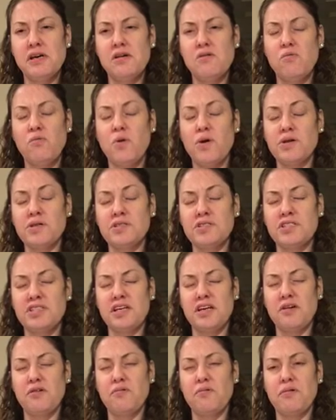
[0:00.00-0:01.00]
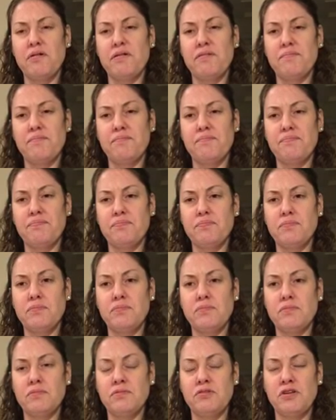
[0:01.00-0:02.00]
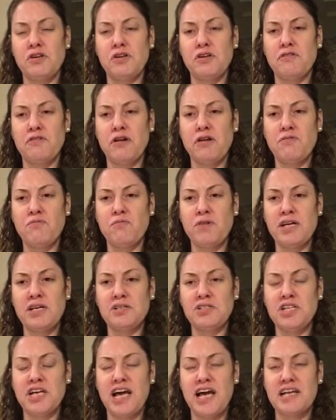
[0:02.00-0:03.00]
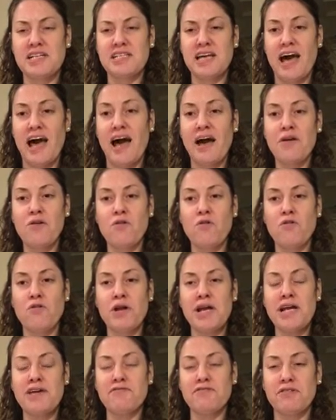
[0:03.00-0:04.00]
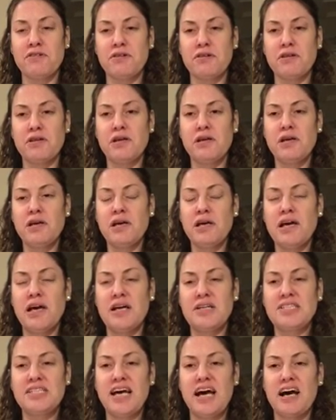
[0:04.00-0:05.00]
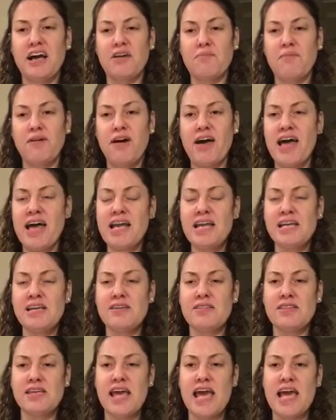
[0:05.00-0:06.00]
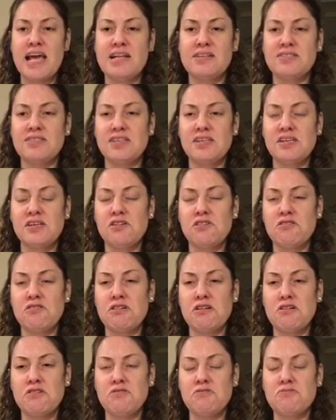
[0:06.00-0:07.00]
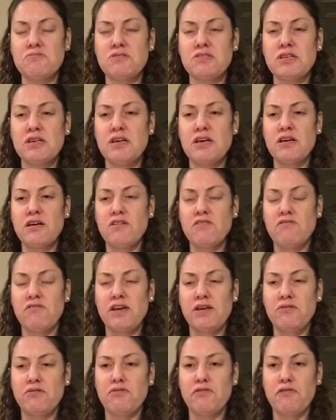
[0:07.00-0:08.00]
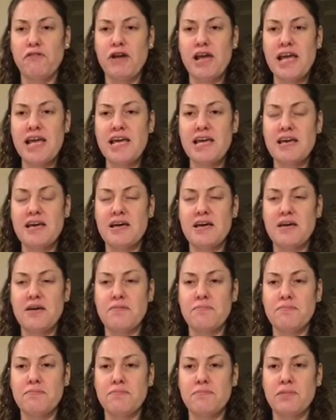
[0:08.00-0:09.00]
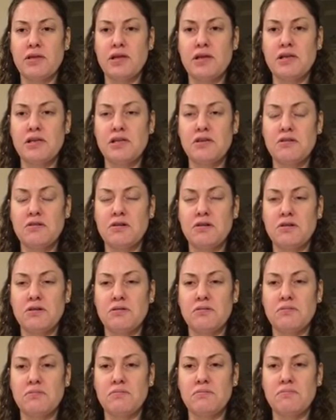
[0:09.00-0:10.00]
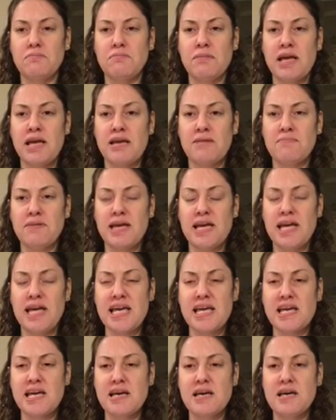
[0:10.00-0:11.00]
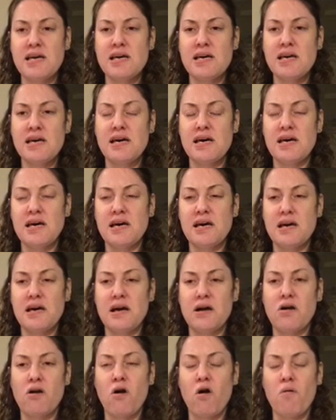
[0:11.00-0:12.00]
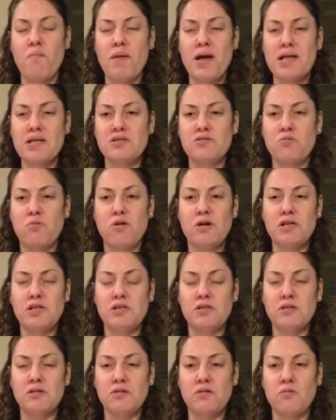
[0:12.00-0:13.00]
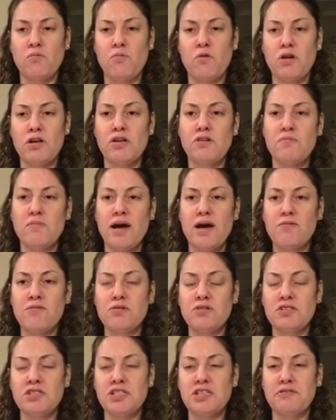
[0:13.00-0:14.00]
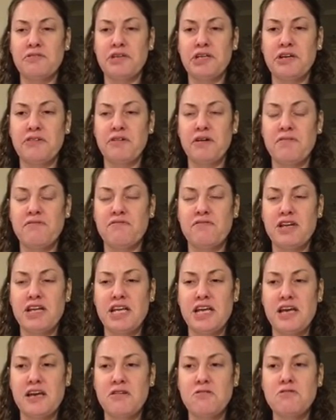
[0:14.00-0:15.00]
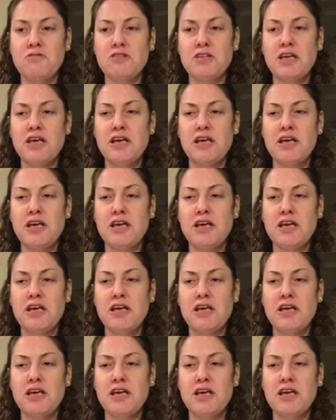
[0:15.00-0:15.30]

want to do your own wheelchair tag, or even a tag about any of the aids that you use, feel free, and you can maybe comment what you might want to do in your own videos.